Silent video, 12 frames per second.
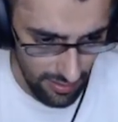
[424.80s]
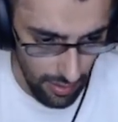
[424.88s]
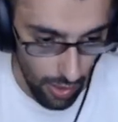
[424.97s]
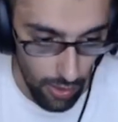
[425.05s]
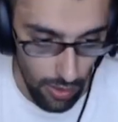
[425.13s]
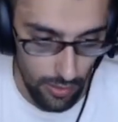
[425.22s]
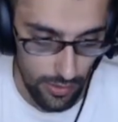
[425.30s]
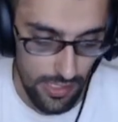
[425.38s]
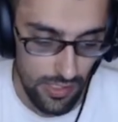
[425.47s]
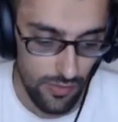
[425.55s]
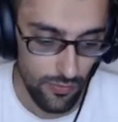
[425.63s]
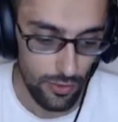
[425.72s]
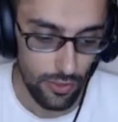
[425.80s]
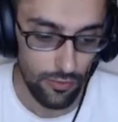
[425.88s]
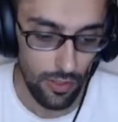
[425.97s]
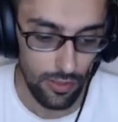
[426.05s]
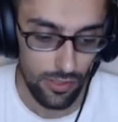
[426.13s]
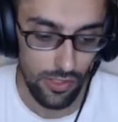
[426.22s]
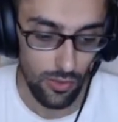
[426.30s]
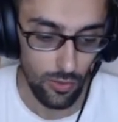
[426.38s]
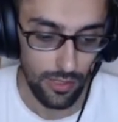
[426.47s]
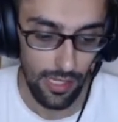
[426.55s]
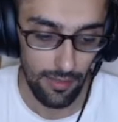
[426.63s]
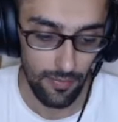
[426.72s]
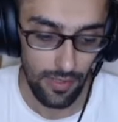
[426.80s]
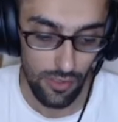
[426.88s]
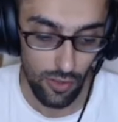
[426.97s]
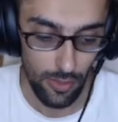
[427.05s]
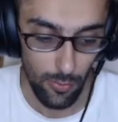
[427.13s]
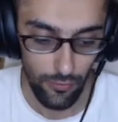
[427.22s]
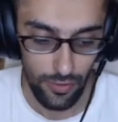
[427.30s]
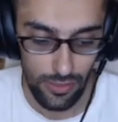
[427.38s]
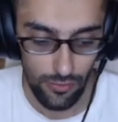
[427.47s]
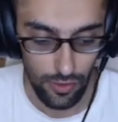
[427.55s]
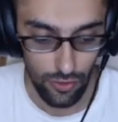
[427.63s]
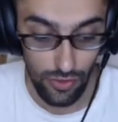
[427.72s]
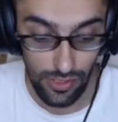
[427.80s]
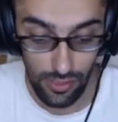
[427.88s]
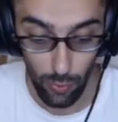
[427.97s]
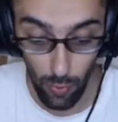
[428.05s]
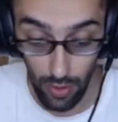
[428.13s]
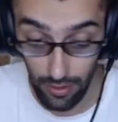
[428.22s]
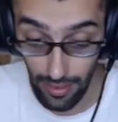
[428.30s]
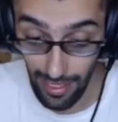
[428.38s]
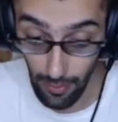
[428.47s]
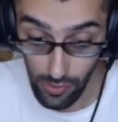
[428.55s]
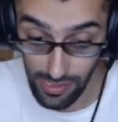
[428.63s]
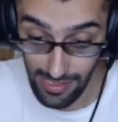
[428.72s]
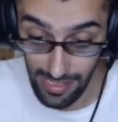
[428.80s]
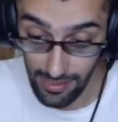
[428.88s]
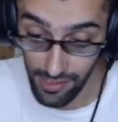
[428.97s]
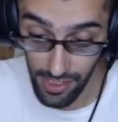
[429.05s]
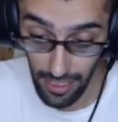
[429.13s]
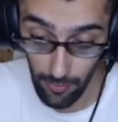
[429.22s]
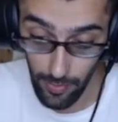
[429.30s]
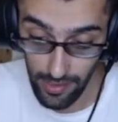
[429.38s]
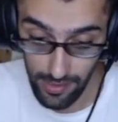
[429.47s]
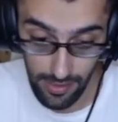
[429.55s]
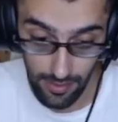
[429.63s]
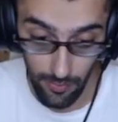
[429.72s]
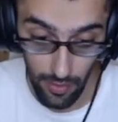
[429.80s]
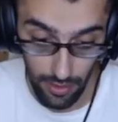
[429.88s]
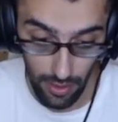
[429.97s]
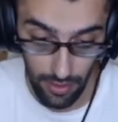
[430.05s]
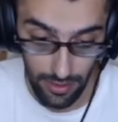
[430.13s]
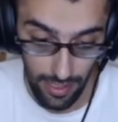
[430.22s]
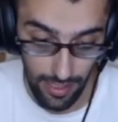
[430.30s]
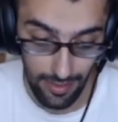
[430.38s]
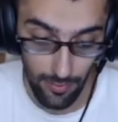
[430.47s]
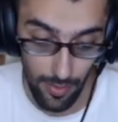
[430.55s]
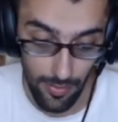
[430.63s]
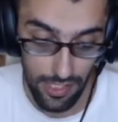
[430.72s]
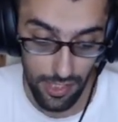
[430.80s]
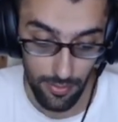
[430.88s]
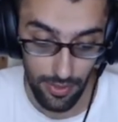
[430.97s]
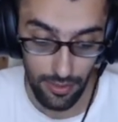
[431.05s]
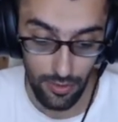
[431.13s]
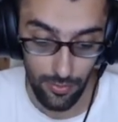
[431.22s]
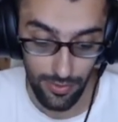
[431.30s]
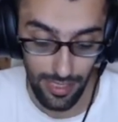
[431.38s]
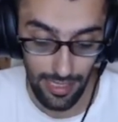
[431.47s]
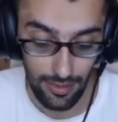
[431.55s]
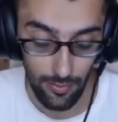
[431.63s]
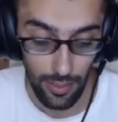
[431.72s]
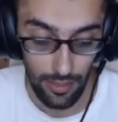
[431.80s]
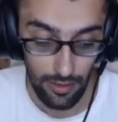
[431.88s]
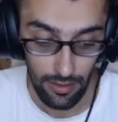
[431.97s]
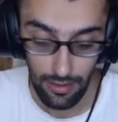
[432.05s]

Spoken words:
Oh, this is for the rook. So yeah, so he moved this rook to c1. I was nearly checkmated, but luckily I had my bishop here to protect me.